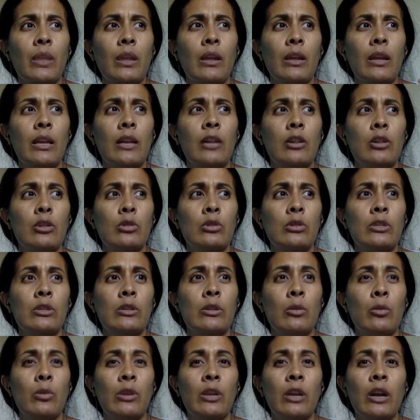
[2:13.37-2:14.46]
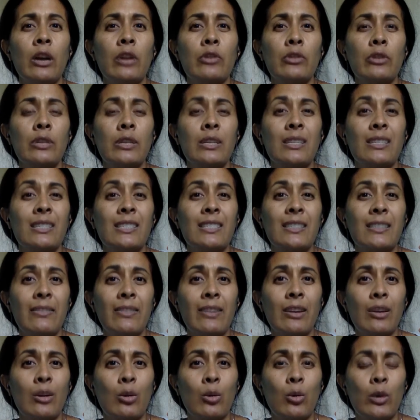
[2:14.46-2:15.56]
includes the 100
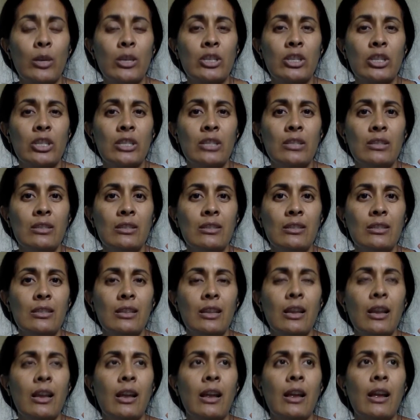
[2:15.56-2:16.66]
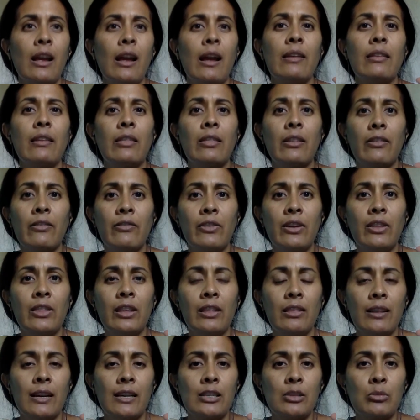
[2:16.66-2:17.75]
civic questions. And then the fifth and
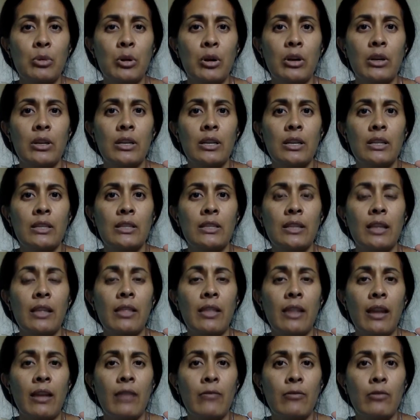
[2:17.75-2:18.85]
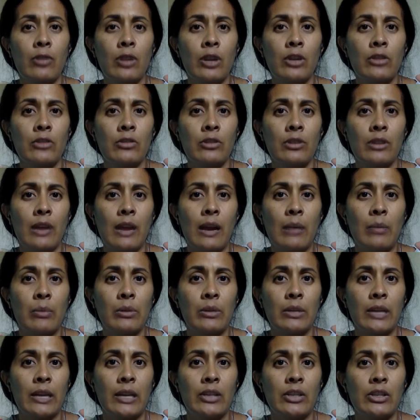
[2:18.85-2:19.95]
last part is the N400
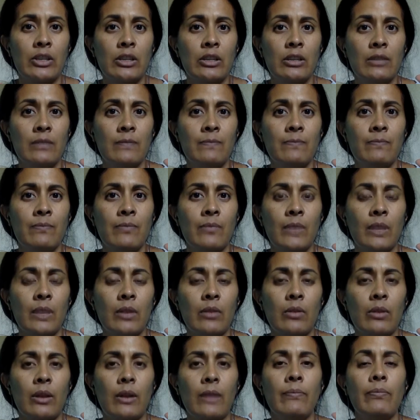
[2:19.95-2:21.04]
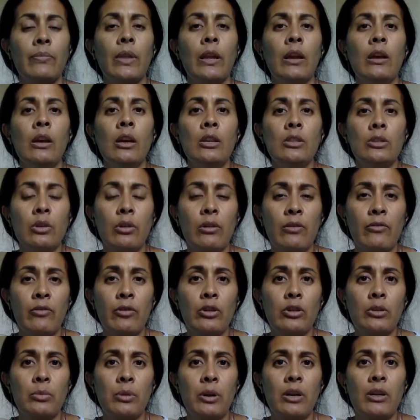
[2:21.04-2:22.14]
application. Okay, so the
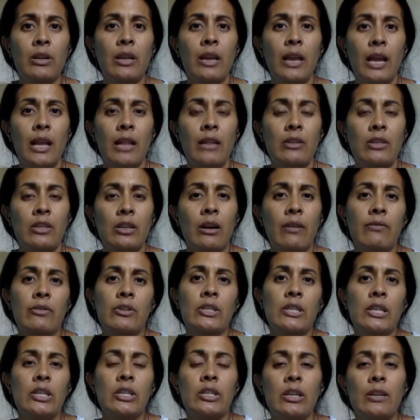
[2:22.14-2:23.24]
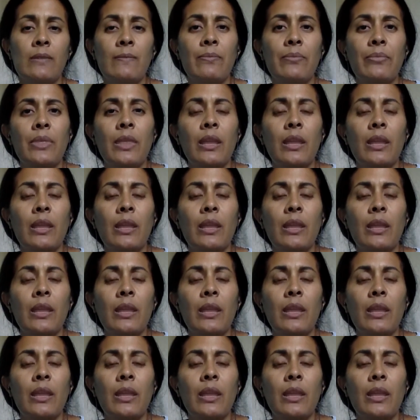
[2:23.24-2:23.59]
first part, English conversation.